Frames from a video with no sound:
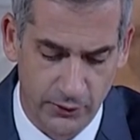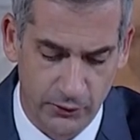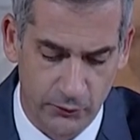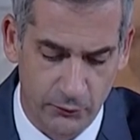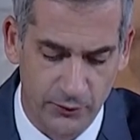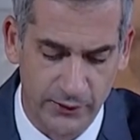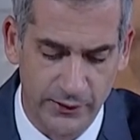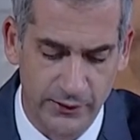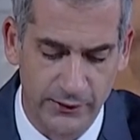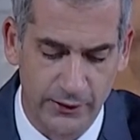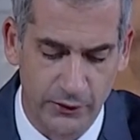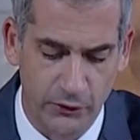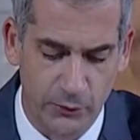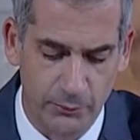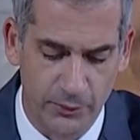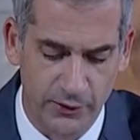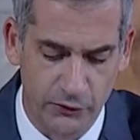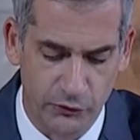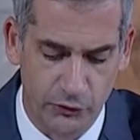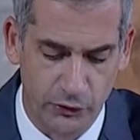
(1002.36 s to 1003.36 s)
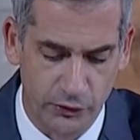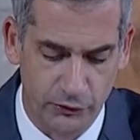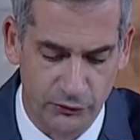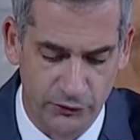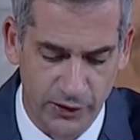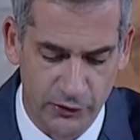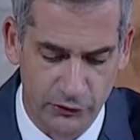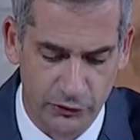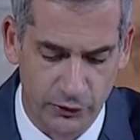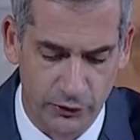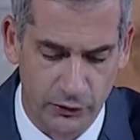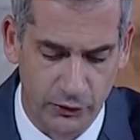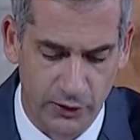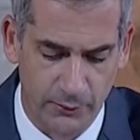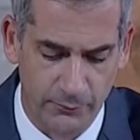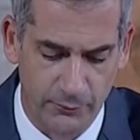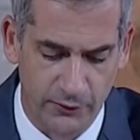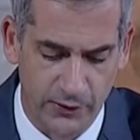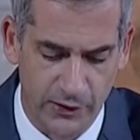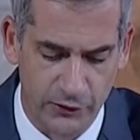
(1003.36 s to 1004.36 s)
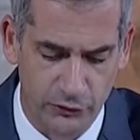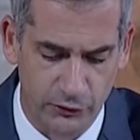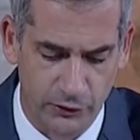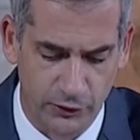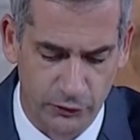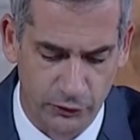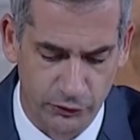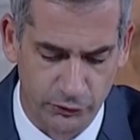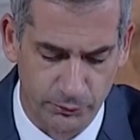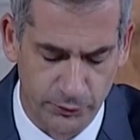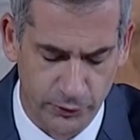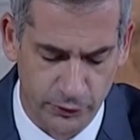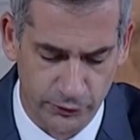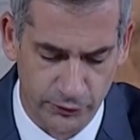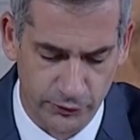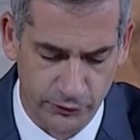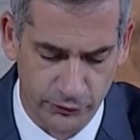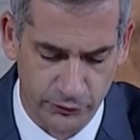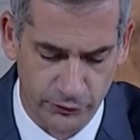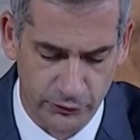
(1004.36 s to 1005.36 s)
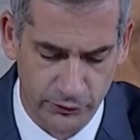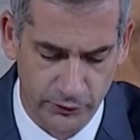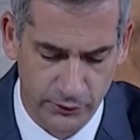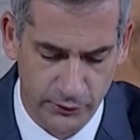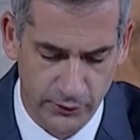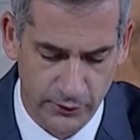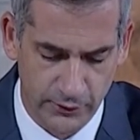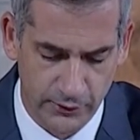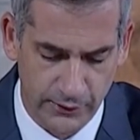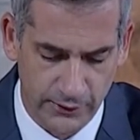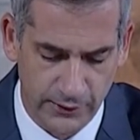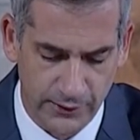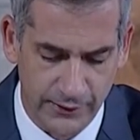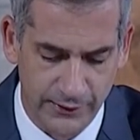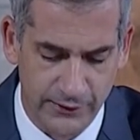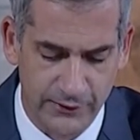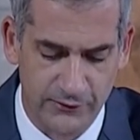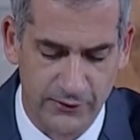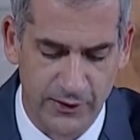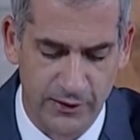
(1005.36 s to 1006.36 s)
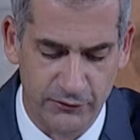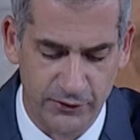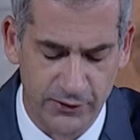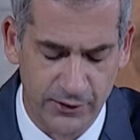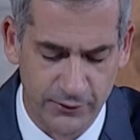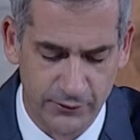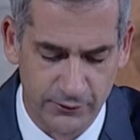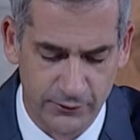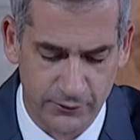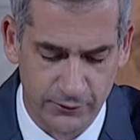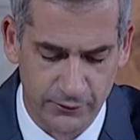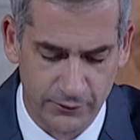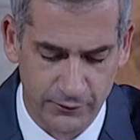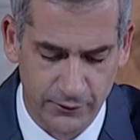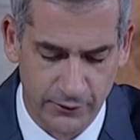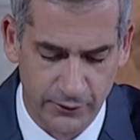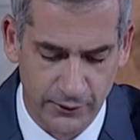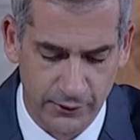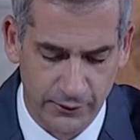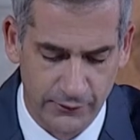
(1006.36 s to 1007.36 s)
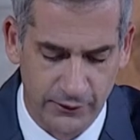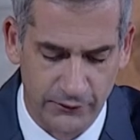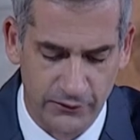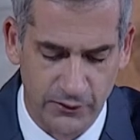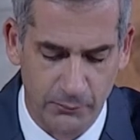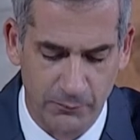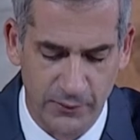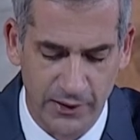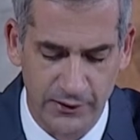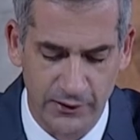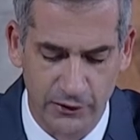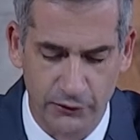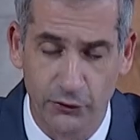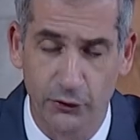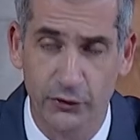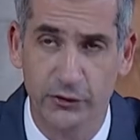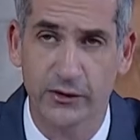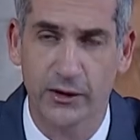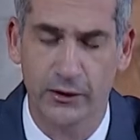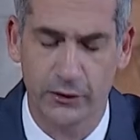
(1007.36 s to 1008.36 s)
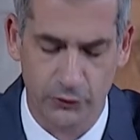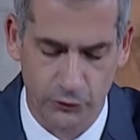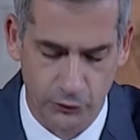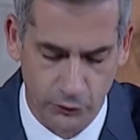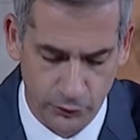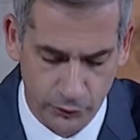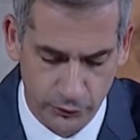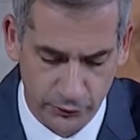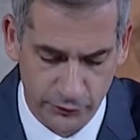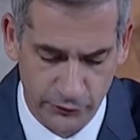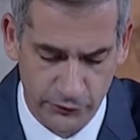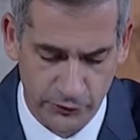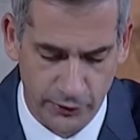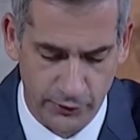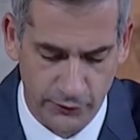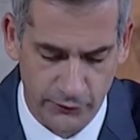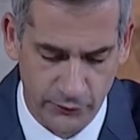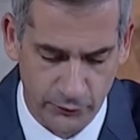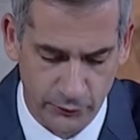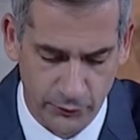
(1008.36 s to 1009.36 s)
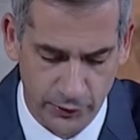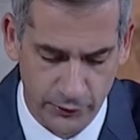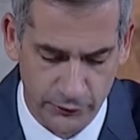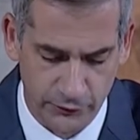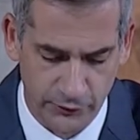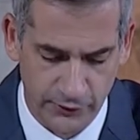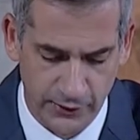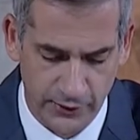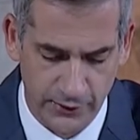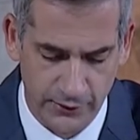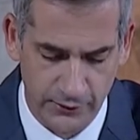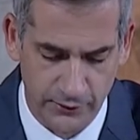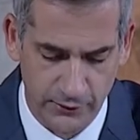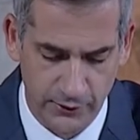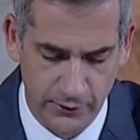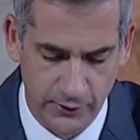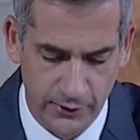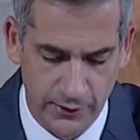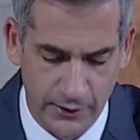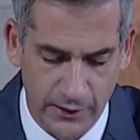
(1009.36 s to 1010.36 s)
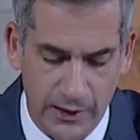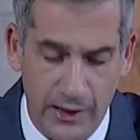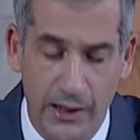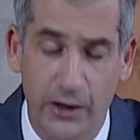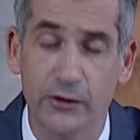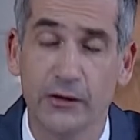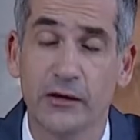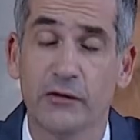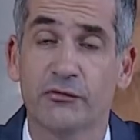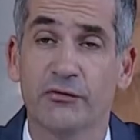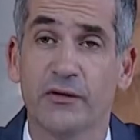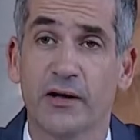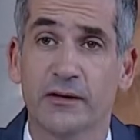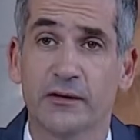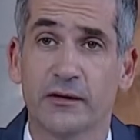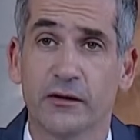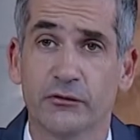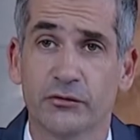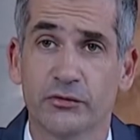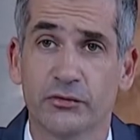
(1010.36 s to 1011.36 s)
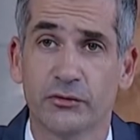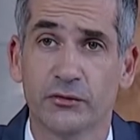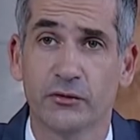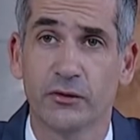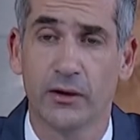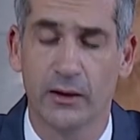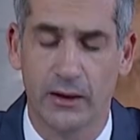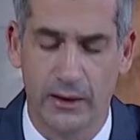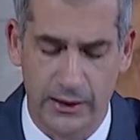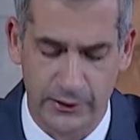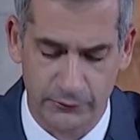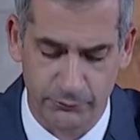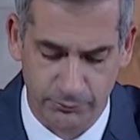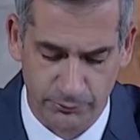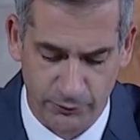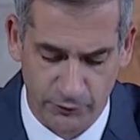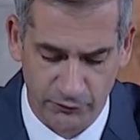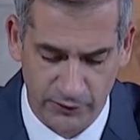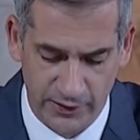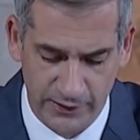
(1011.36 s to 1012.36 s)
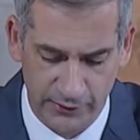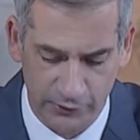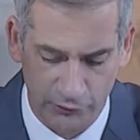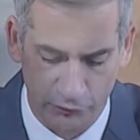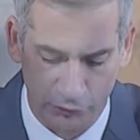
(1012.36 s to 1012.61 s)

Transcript: We need an openness to innovation and collaboration across borders. It is evident that the many authoritarian rulers around the world today are ineffective at providing